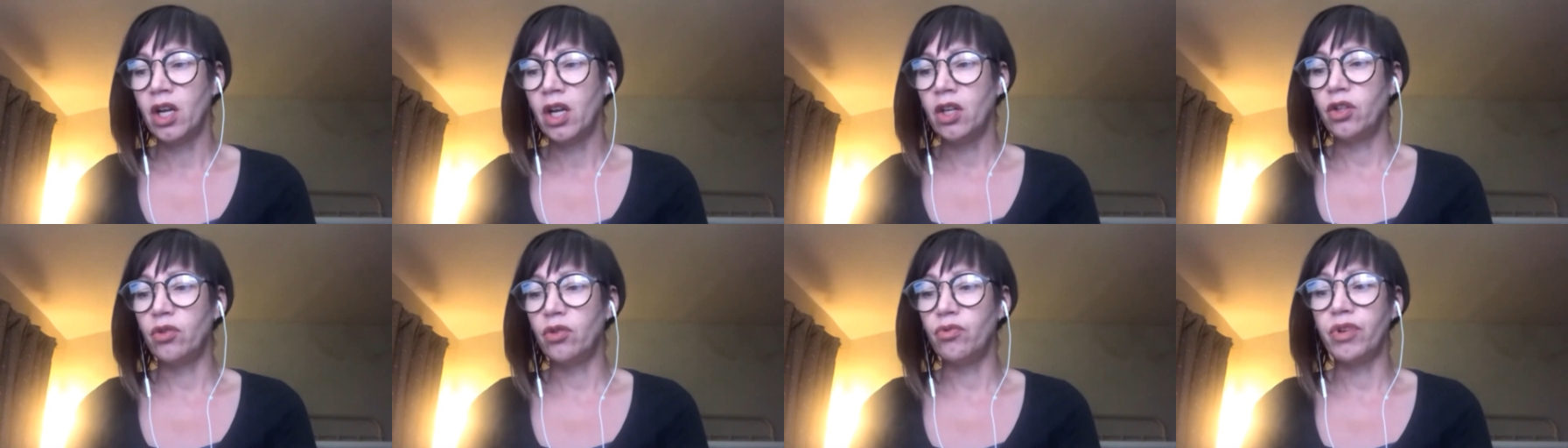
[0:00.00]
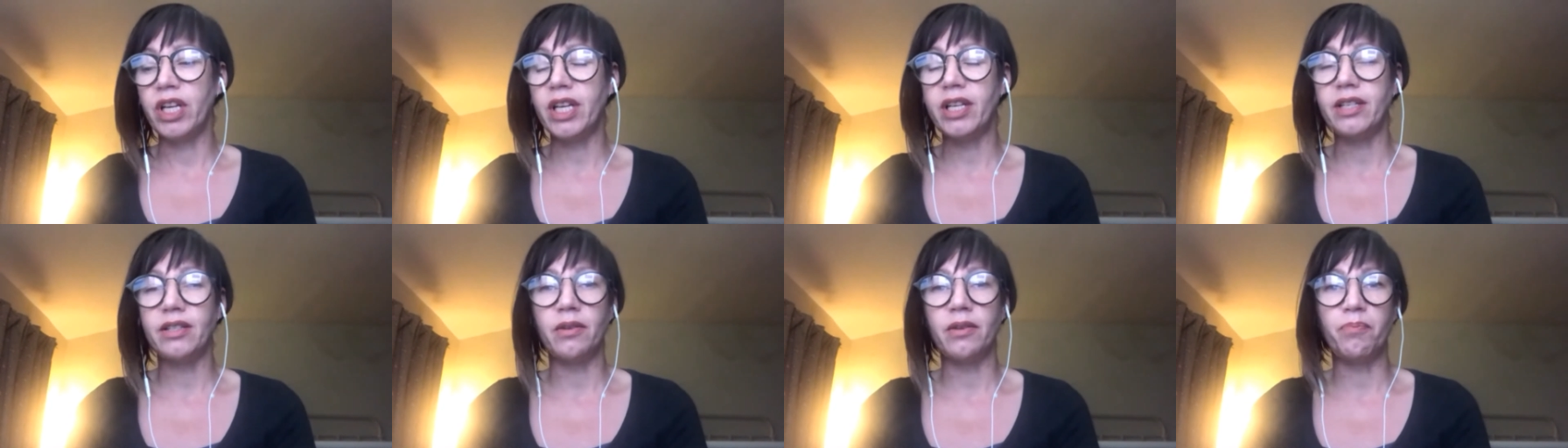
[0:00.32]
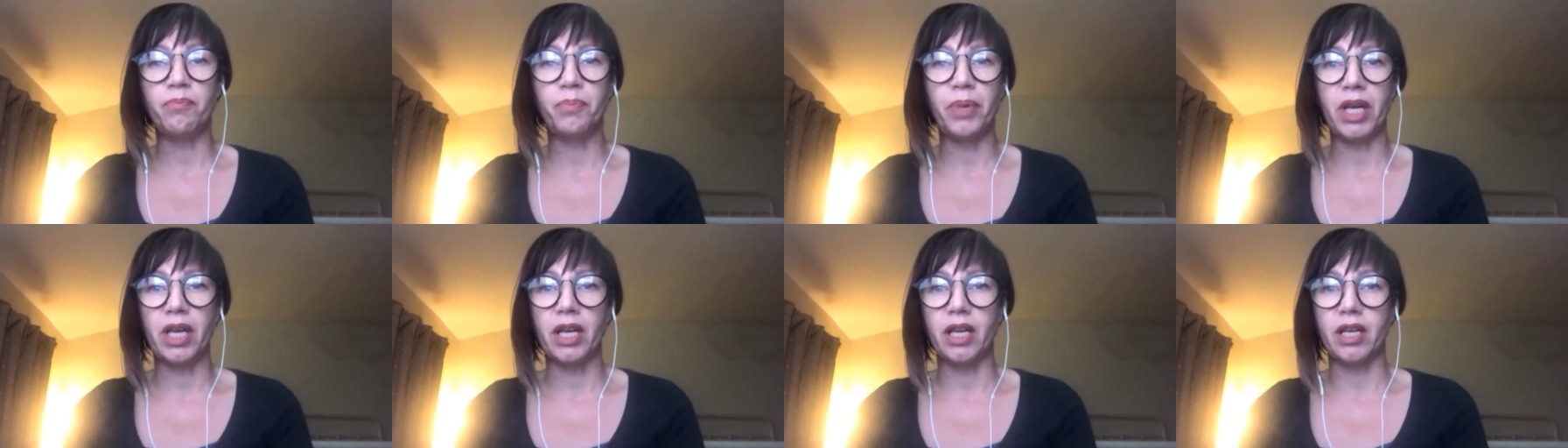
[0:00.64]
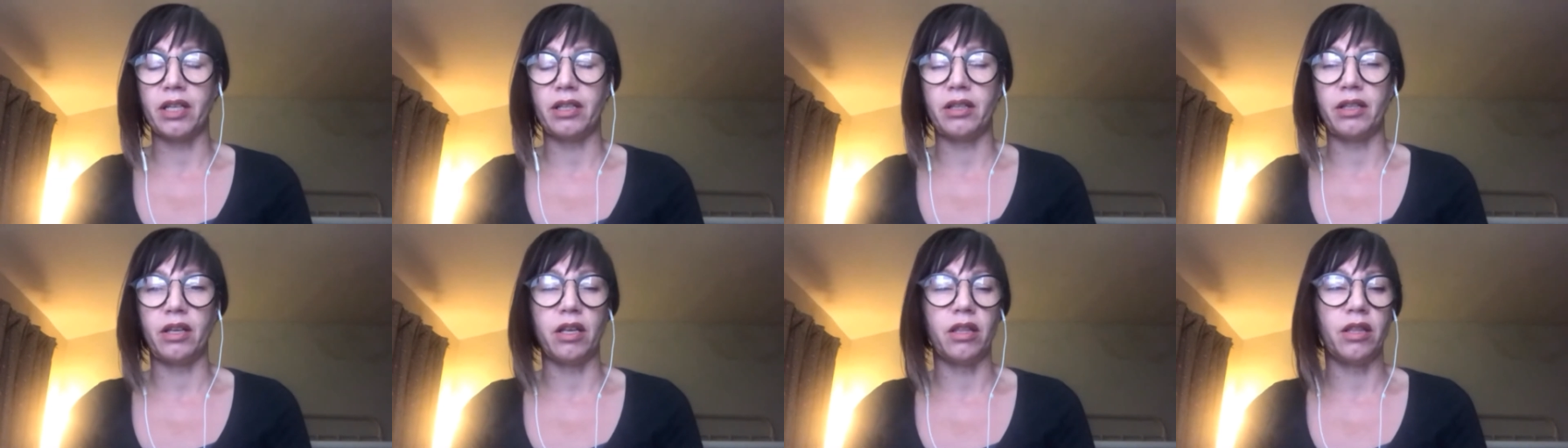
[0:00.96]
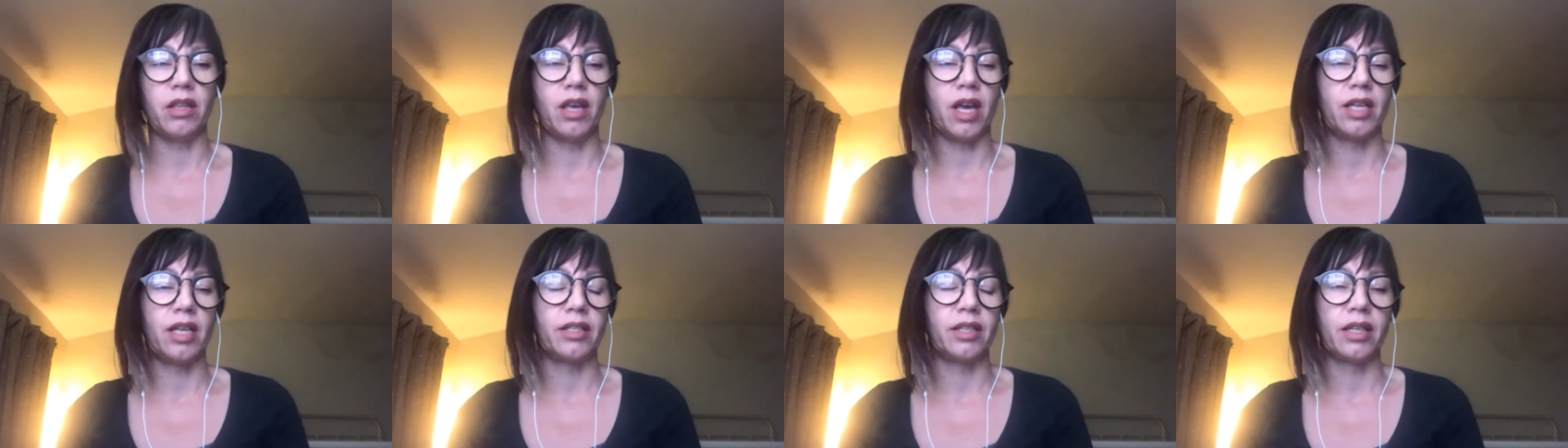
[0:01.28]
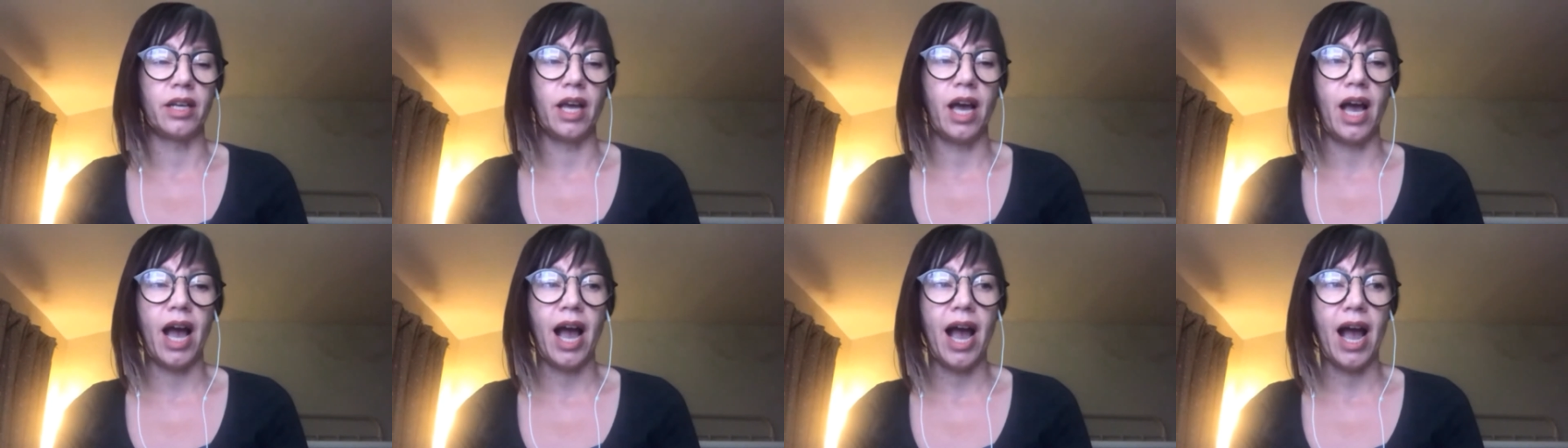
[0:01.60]
The reason being that there's
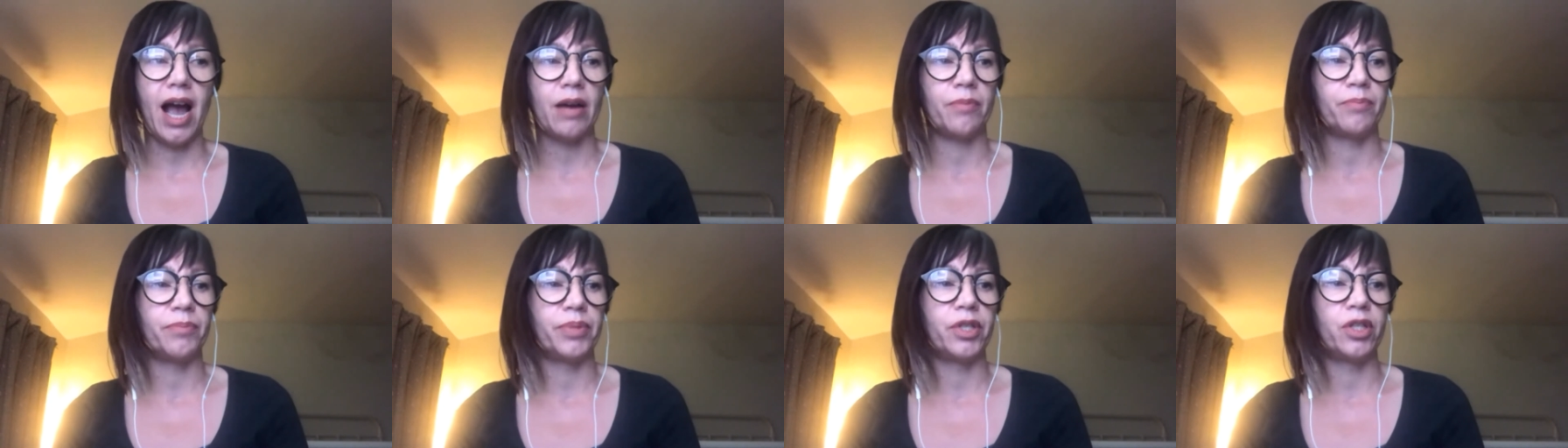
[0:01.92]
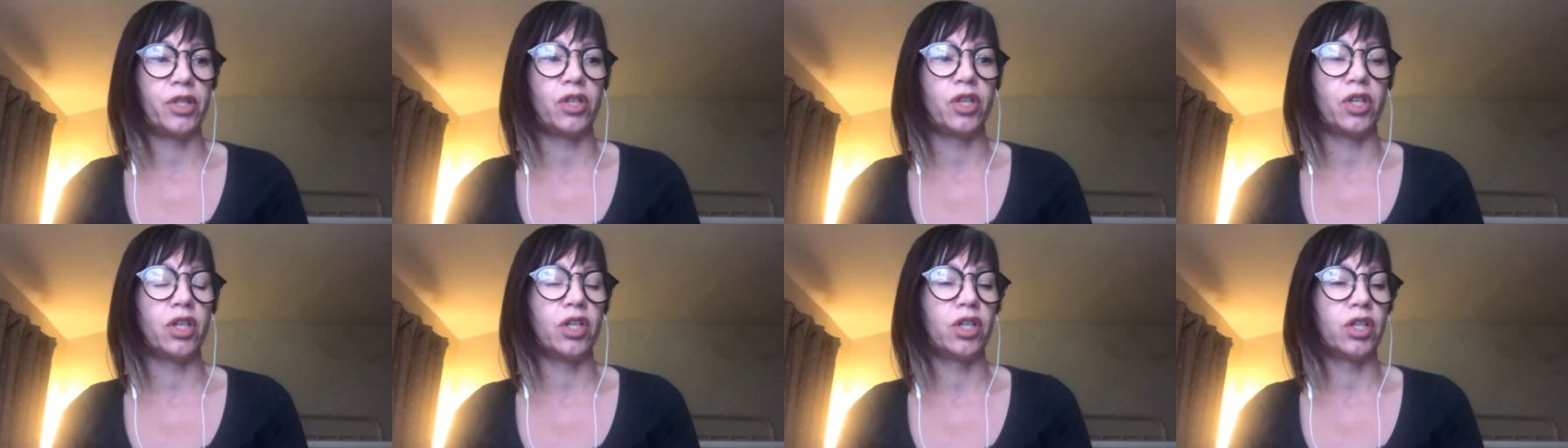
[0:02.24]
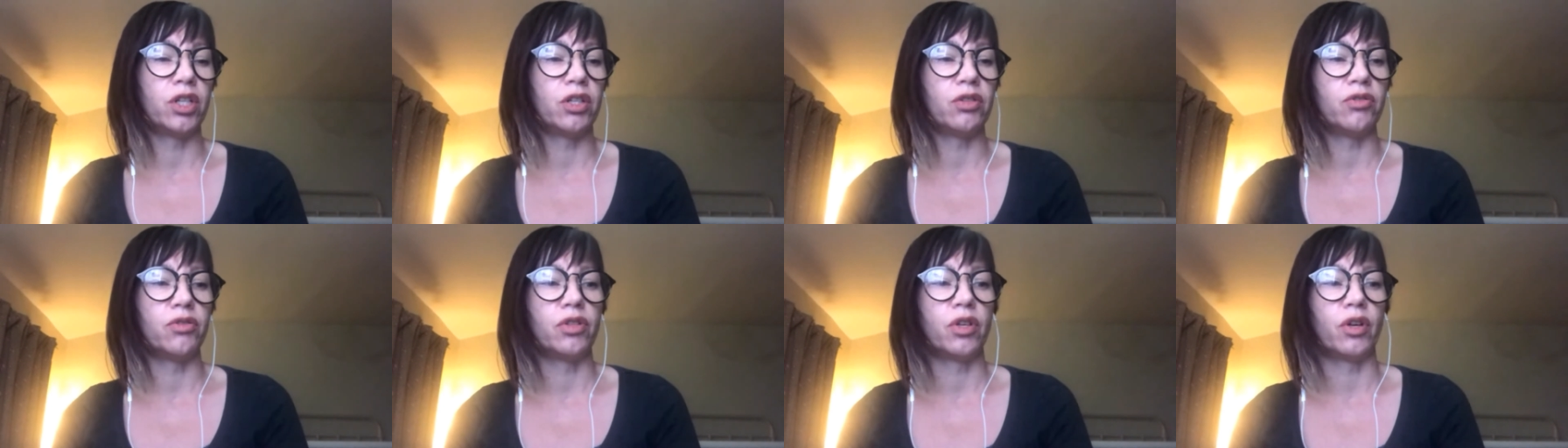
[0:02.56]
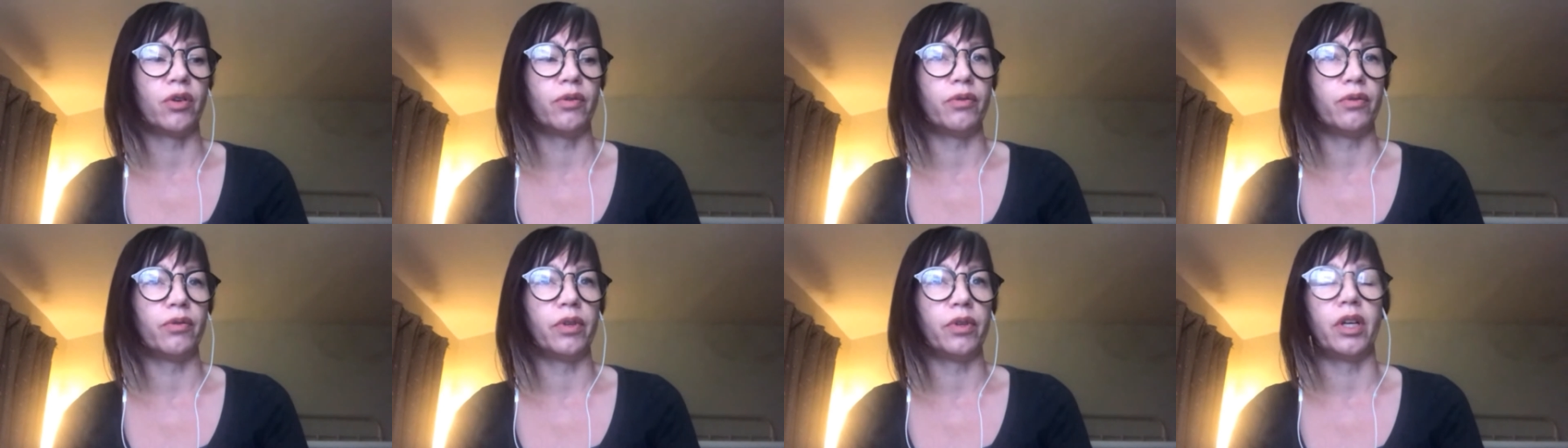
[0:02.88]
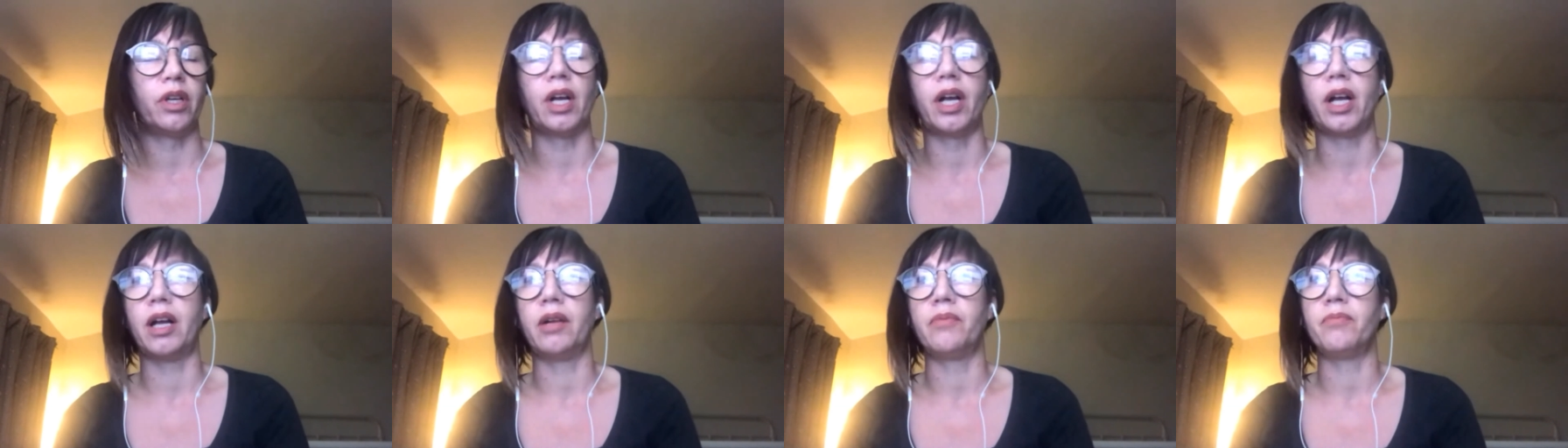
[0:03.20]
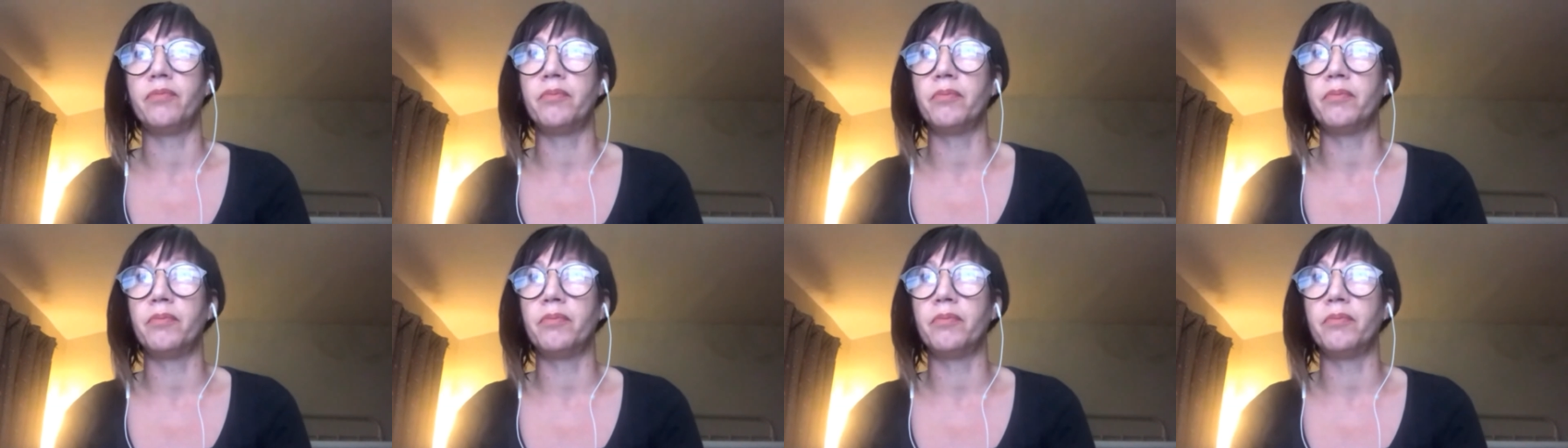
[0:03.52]
an absolute uh,